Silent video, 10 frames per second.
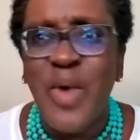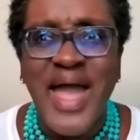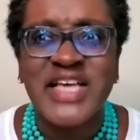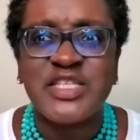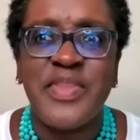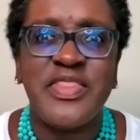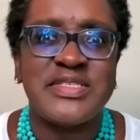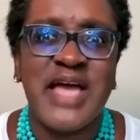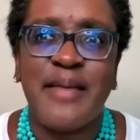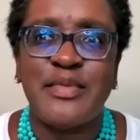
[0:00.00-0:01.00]
It's why I spend
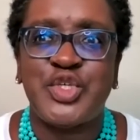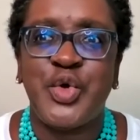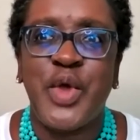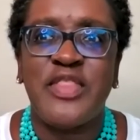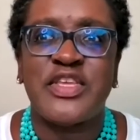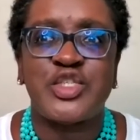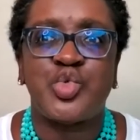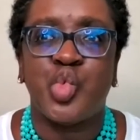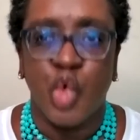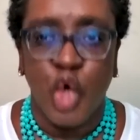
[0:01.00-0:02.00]
the time doing
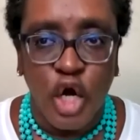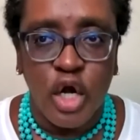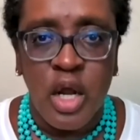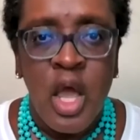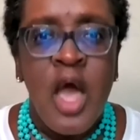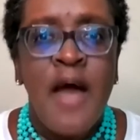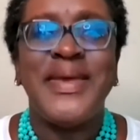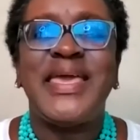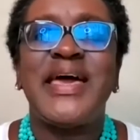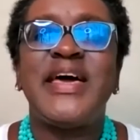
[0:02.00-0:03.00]
this work
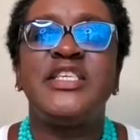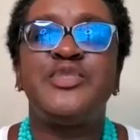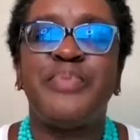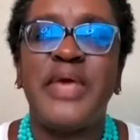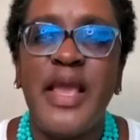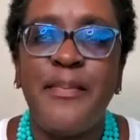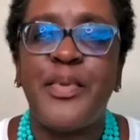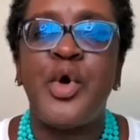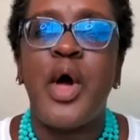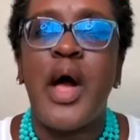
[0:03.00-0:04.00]
because
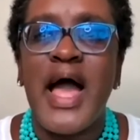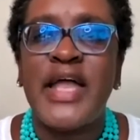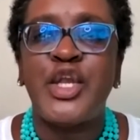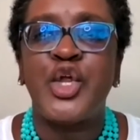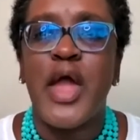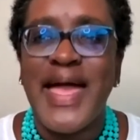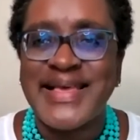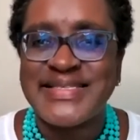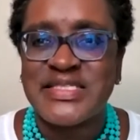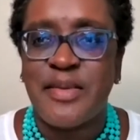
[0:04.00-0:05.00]
people
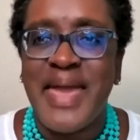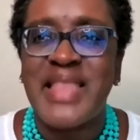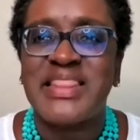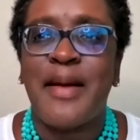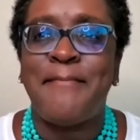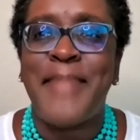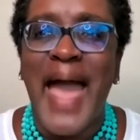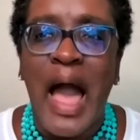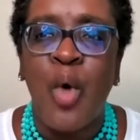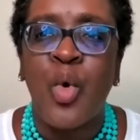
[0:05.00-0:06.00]
underestimate the
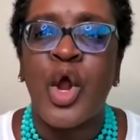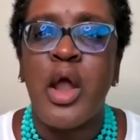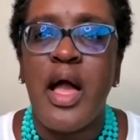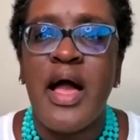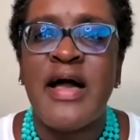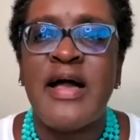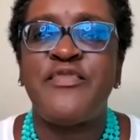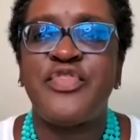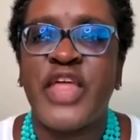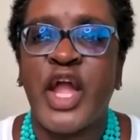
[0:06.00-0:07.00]
power
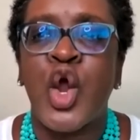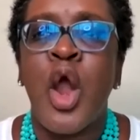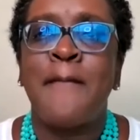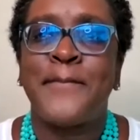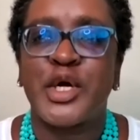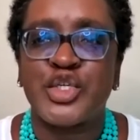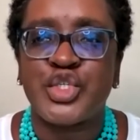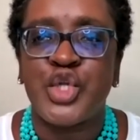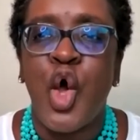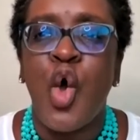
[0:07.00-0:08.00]
of their
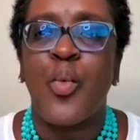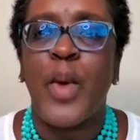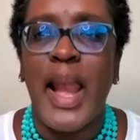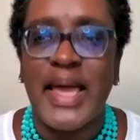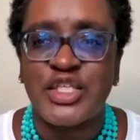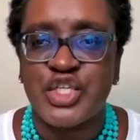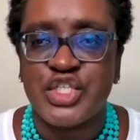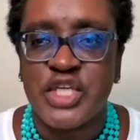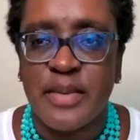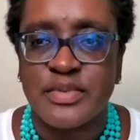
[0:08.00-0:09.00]
personal
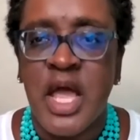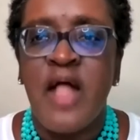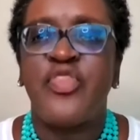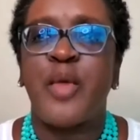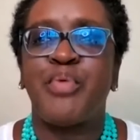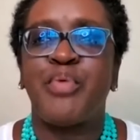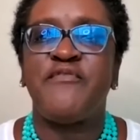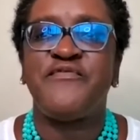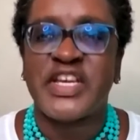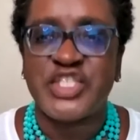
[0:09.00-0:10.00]
relationships, their
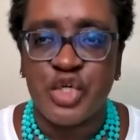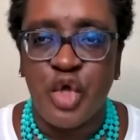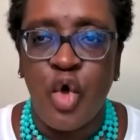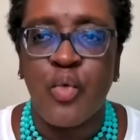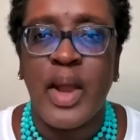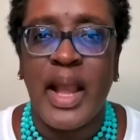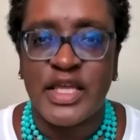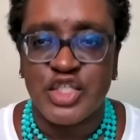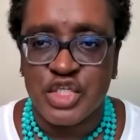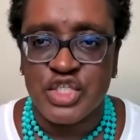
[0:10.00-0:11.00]
professional
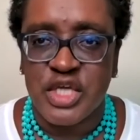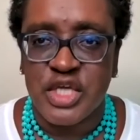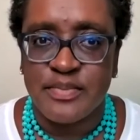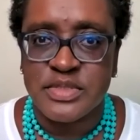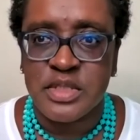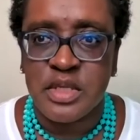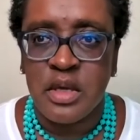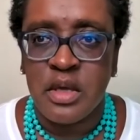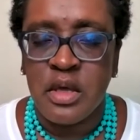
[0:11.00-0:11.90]
relationships.